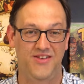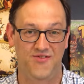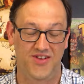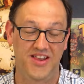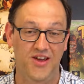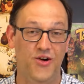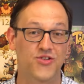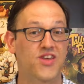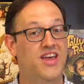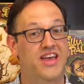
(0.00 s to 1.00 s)
of
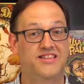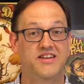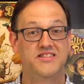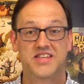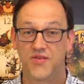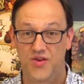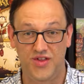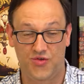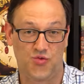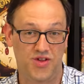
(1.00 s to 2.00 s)
videos. It does give you
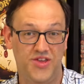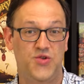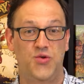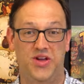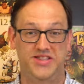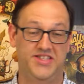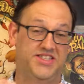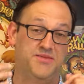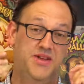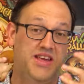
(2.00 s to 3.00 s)
this really cool hint
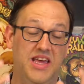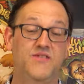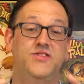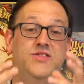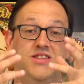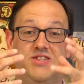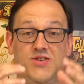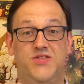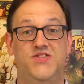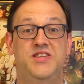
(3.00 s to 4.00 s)
system, and it gives you this
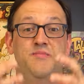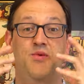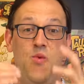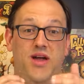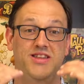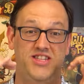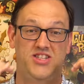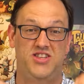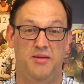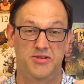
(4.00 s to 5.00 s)
sort of simple way to
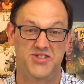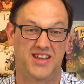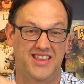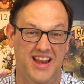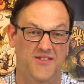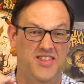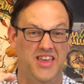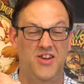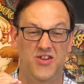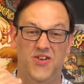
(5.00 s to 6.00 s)
just double-check that
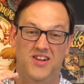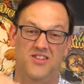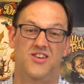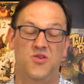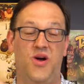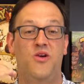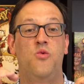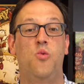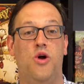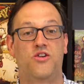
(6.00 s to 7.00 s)
everything you're doing along the way
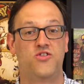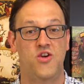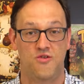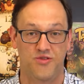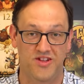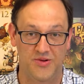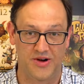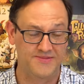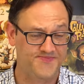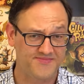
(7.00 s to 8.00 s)
works really
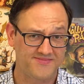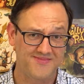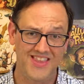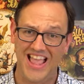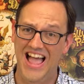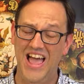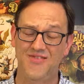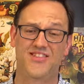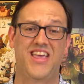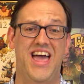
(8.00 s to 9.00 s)
well. I have
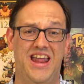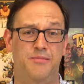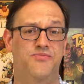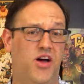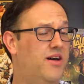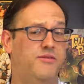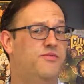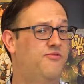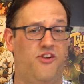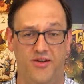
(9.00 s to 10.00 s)
to say I had a ton of
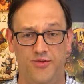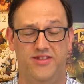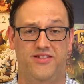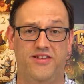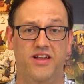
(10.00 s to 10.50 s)
fun with this